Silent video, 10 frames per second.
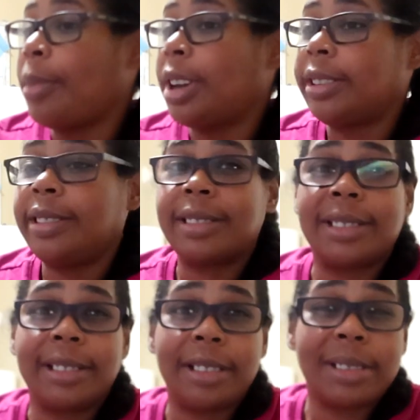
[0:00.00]
I need to
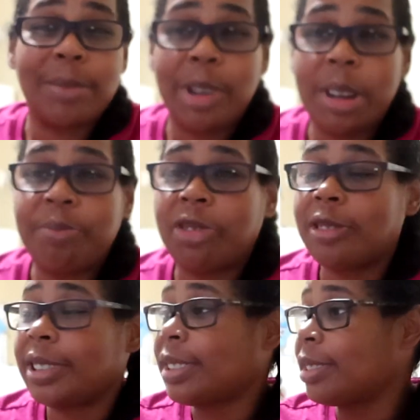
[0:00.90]
send out some
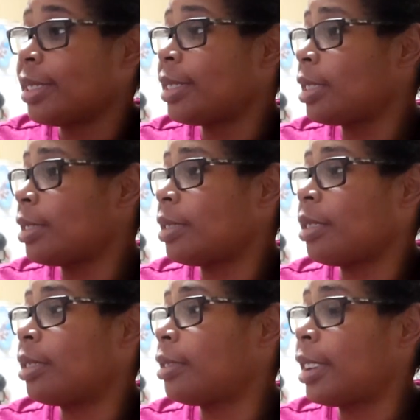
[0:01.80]
invoices,
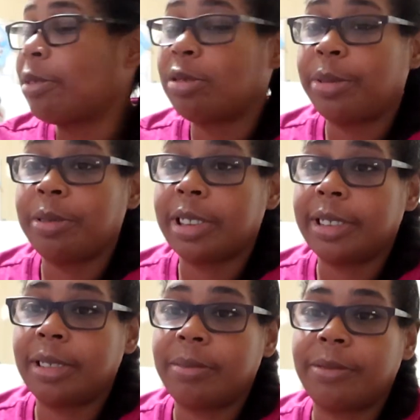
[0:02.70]
so that will be
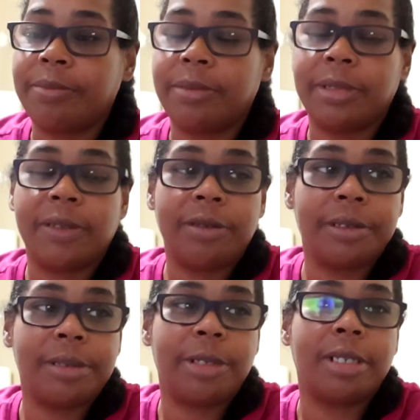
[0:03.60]
ready
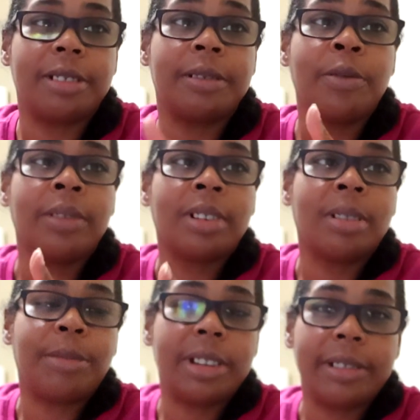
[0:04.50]
for tomorrow.
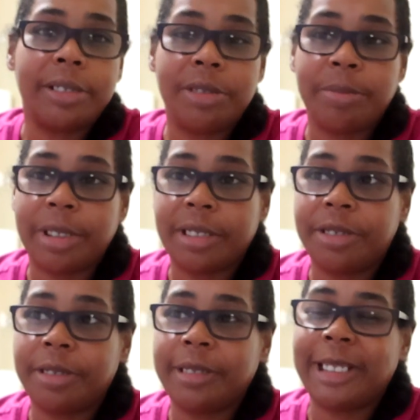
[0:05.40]
Might do my
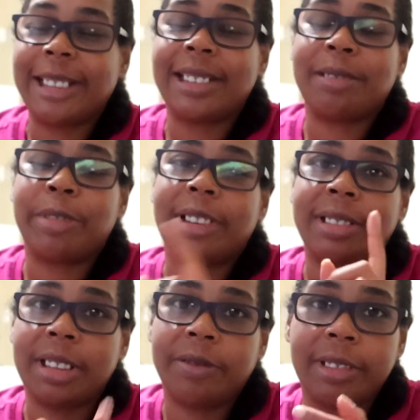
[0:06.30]
to-do list, but I
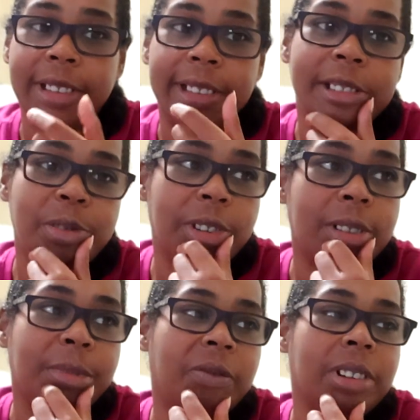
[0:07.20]
definitely need to work
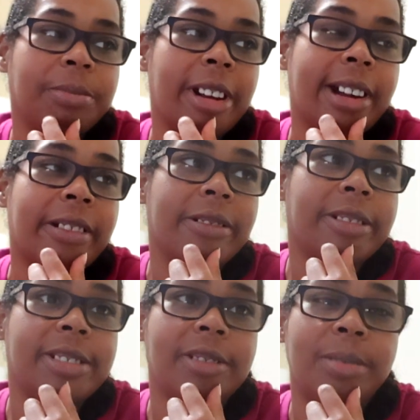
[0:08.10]
on my family
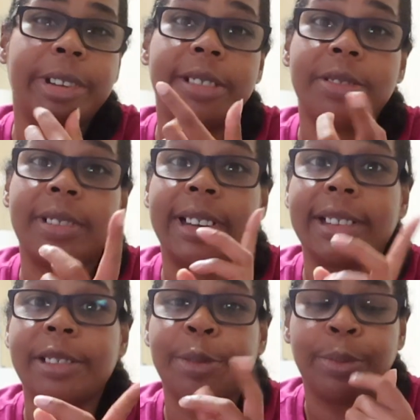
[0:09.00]
calendar, so I might do
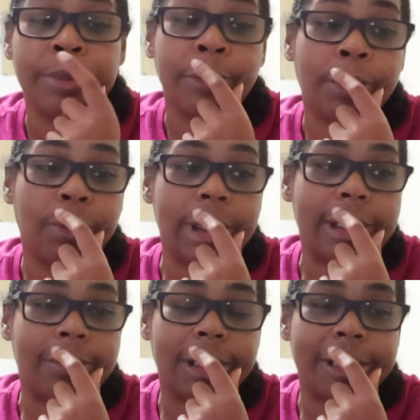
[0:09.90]
that while
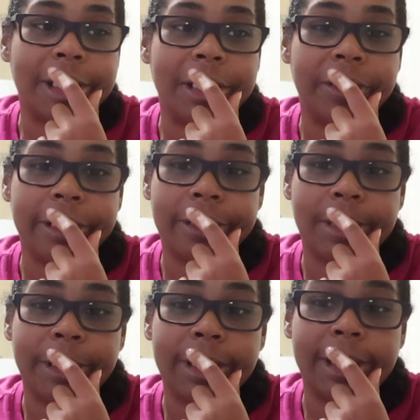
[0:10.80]
I watch TV or
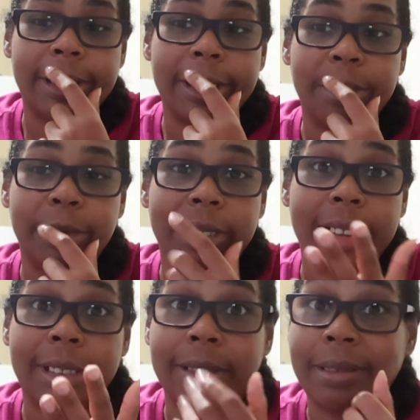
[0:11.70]
something tonight. But
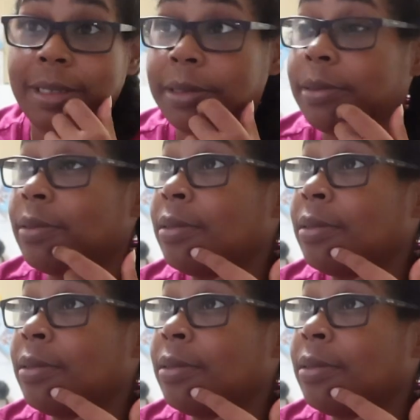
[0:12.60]
yeah, so